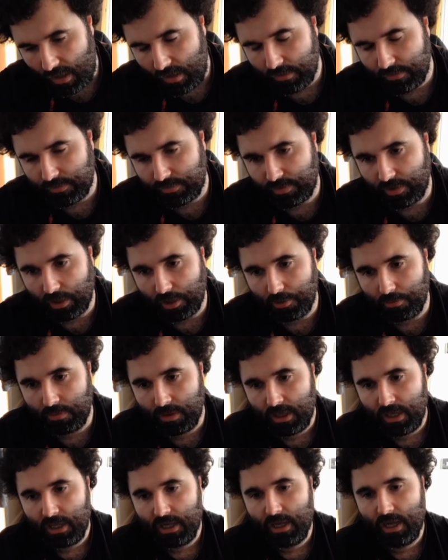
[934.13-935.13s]
So
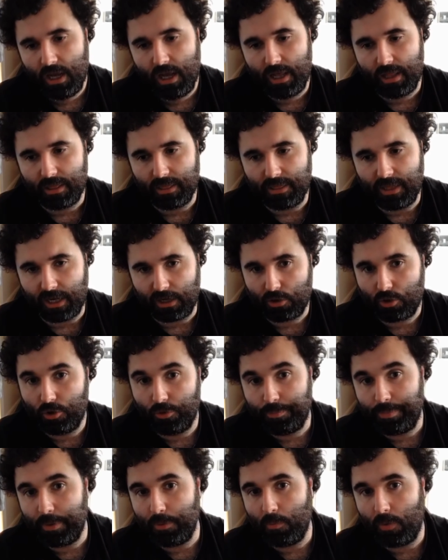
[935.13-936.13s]
that
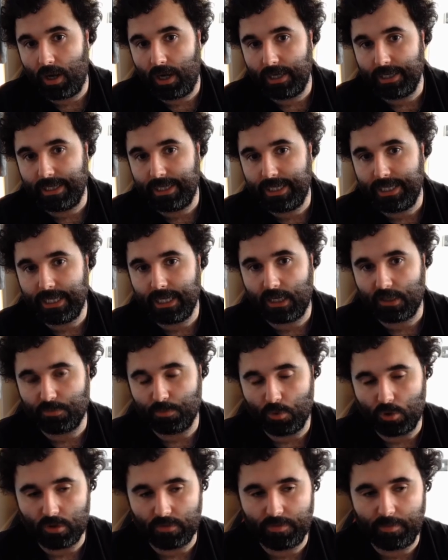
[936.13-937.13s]
could be why he has
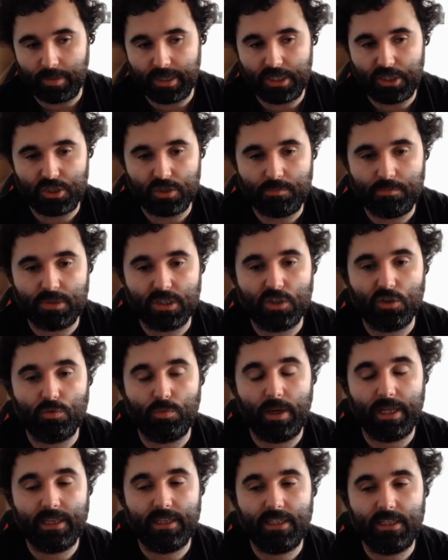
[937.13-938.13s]
more information, because
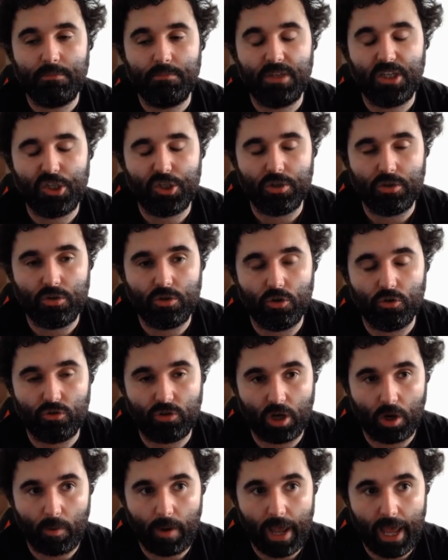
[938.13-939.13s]
when the mission does
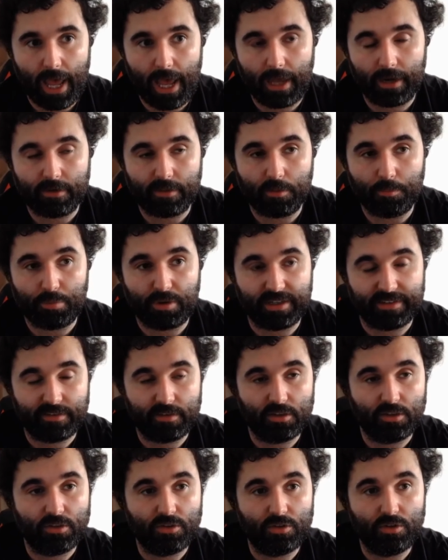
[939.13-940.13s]
go ahead, the
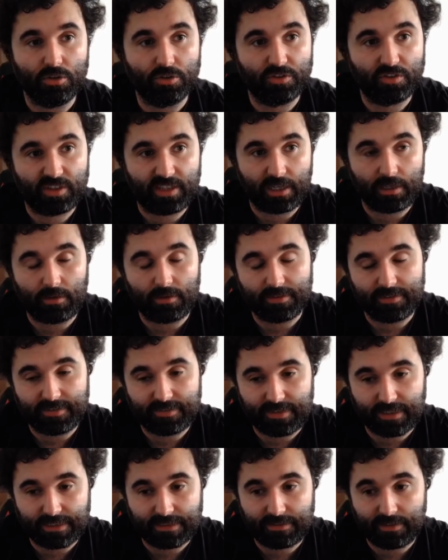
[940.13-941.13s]
president does tell the
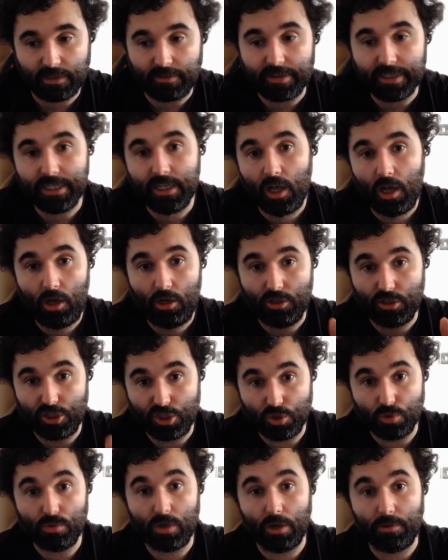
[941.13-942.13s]
secretary,
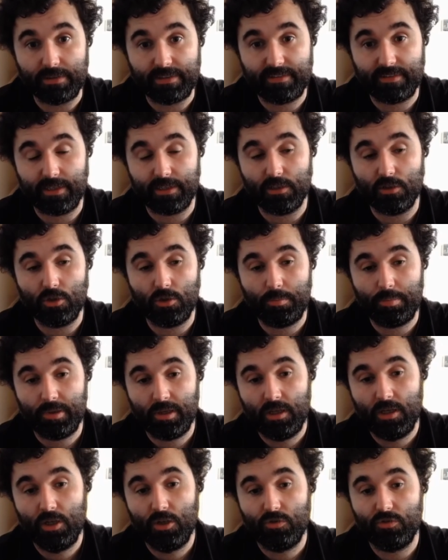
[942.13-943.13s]
you go and set it up.
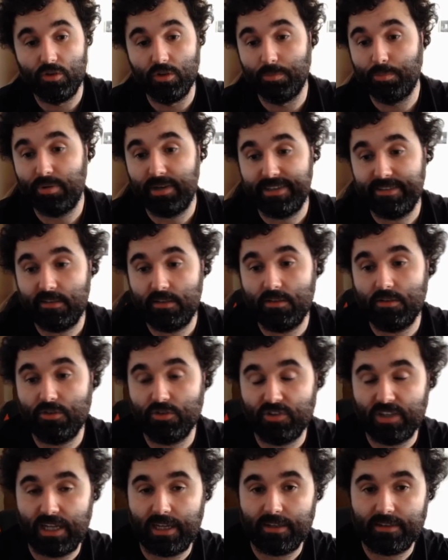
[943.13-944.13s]
So the president
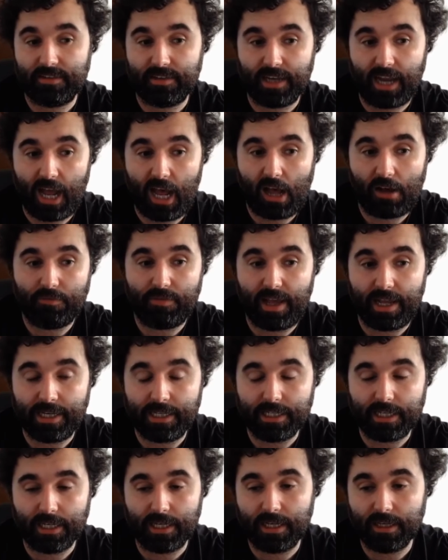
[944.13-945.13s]
doesn't actually have
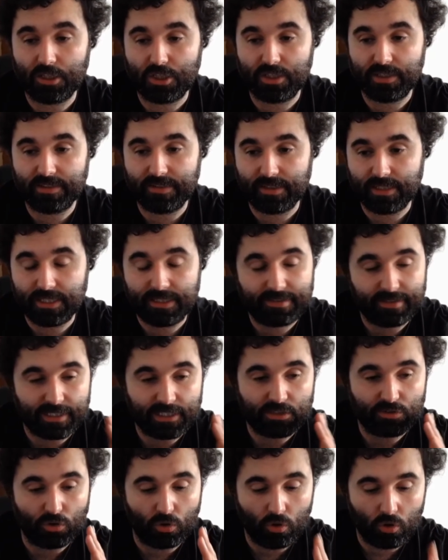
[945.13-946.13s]
any connection to this.
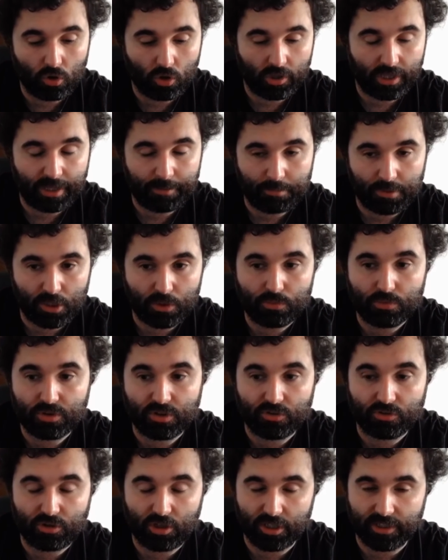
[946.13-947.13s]
It's all that bloke
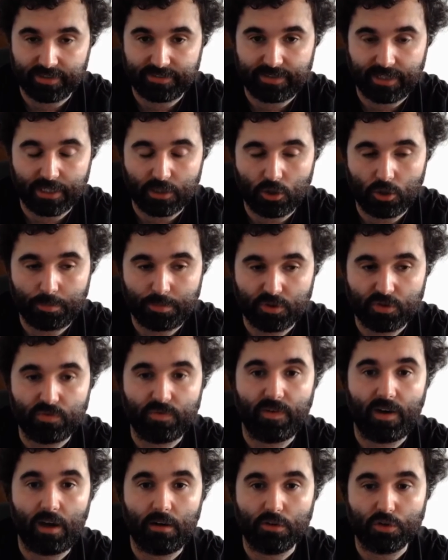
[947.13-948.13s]
that's gone and set it up, as
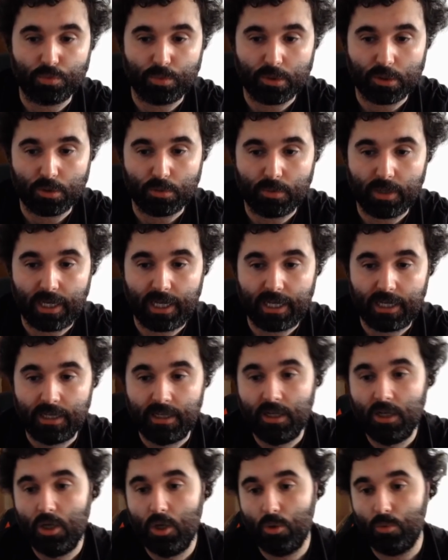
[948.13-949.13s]
far as we're aware,
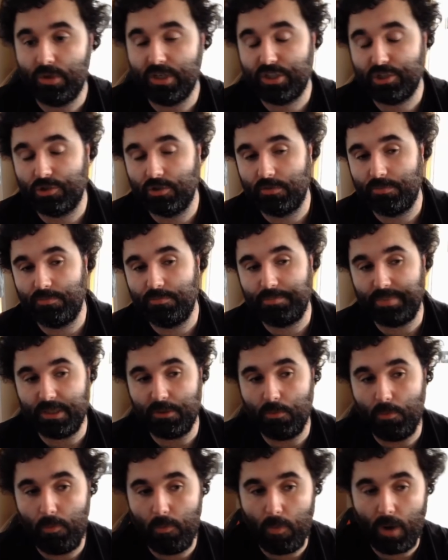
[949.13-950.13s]
which could
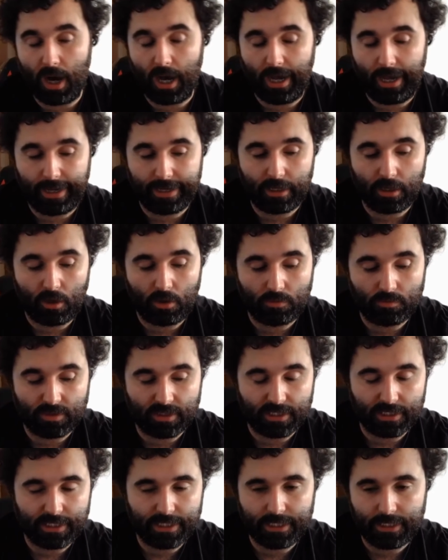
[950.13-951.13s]
be why
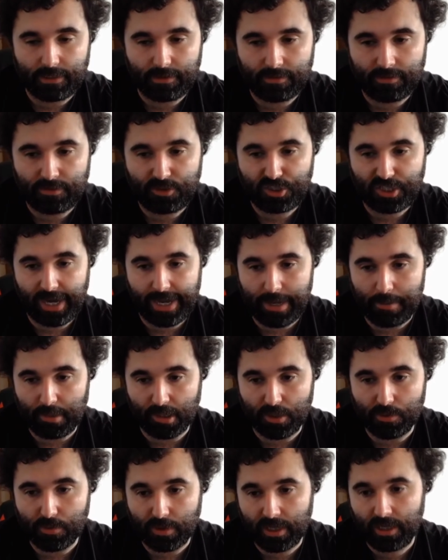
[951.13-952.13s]
only shady
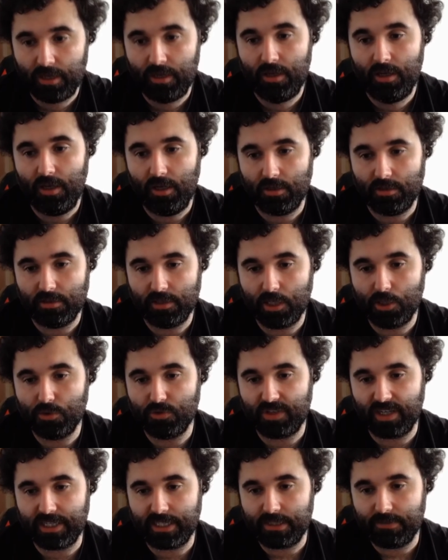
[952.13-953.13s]
bloke
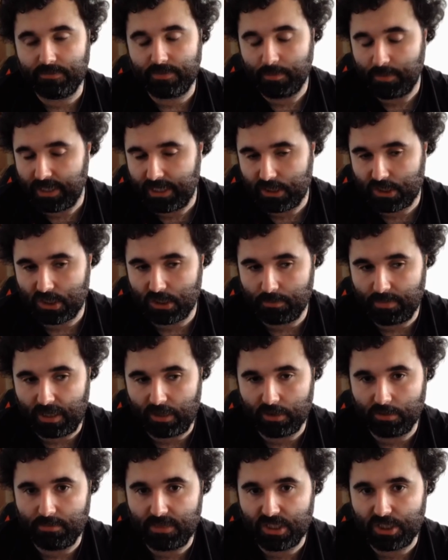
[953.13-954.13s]
knows any information
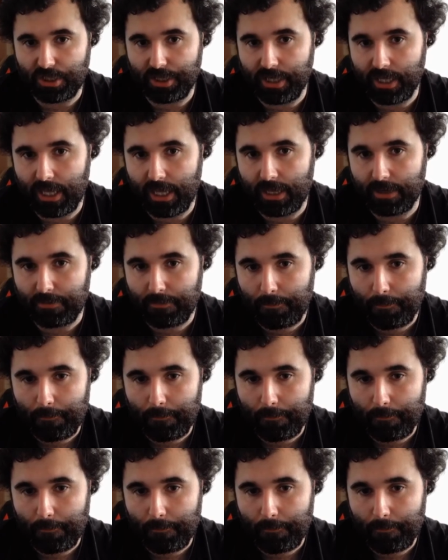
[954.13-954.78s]
about the mission ahead.